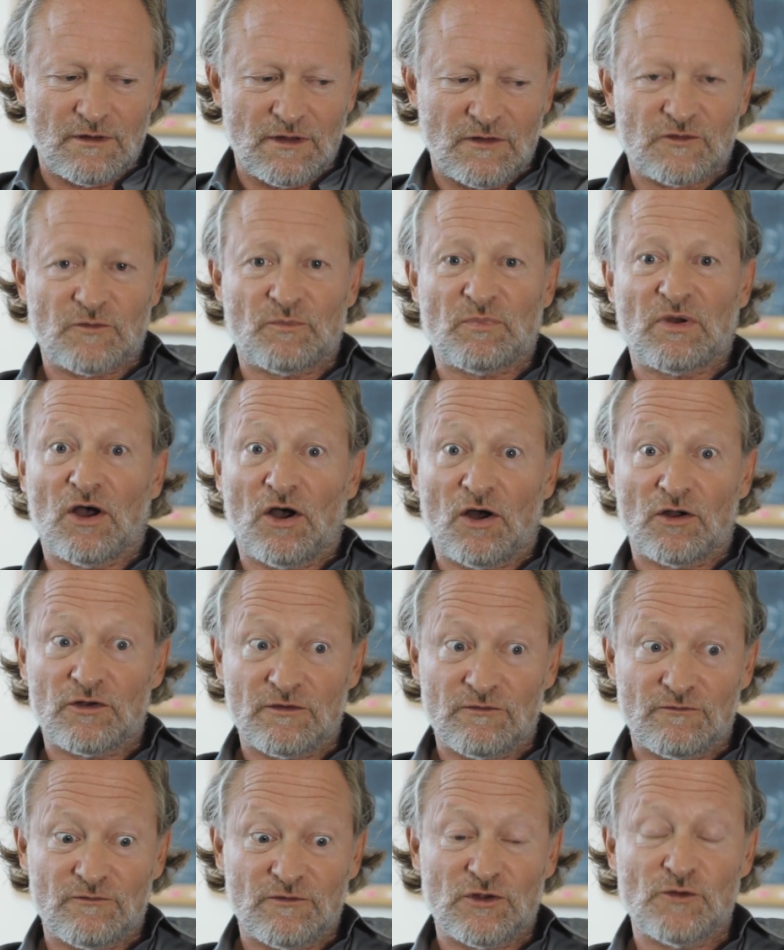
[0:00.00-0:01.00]
is a part
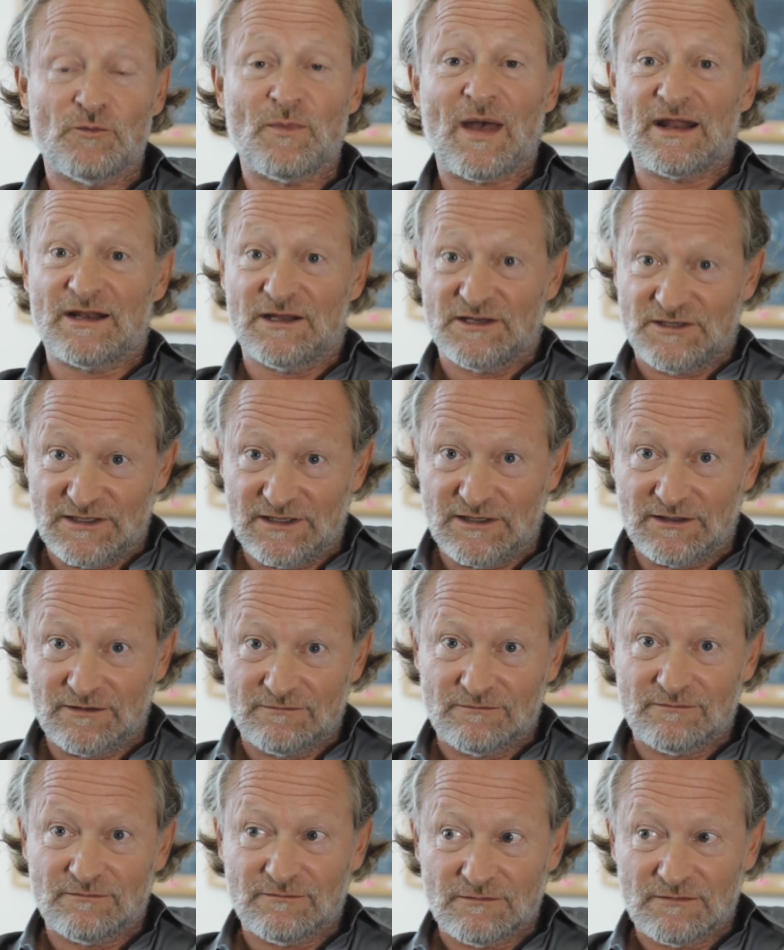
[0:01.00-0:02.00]
of humanity,
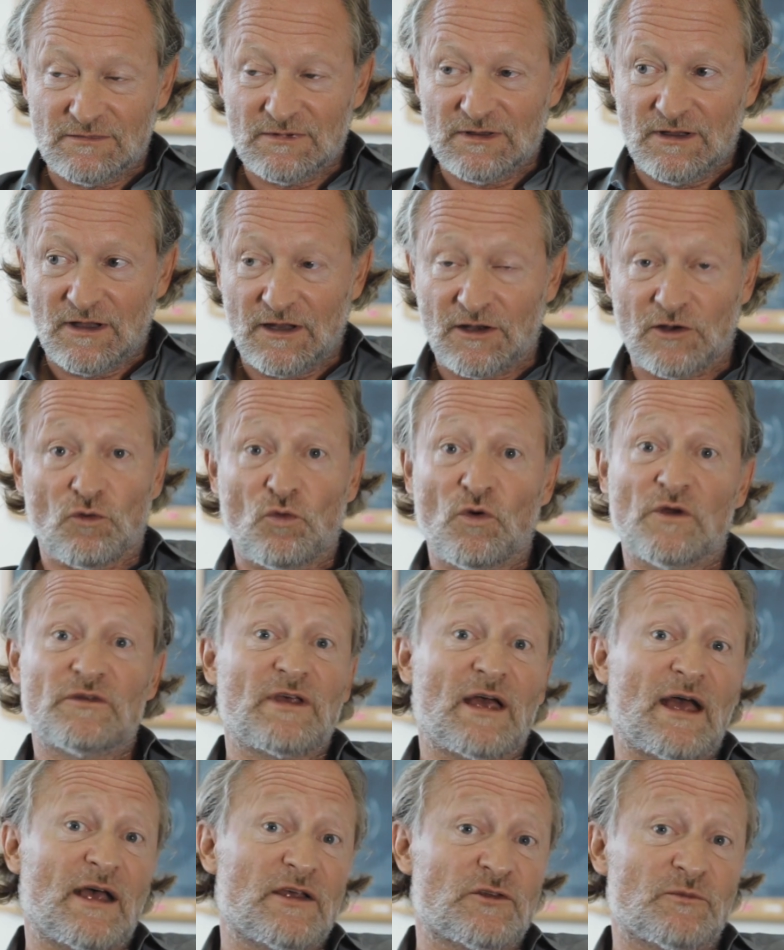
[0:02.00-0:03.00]
and it
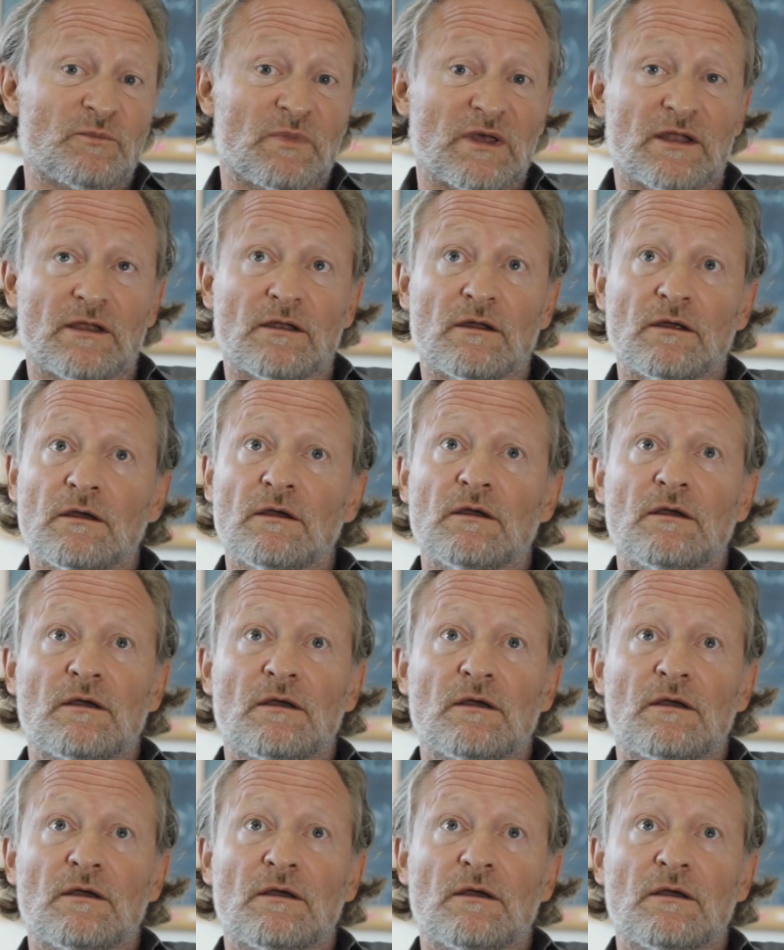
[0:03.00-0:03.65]
always has been.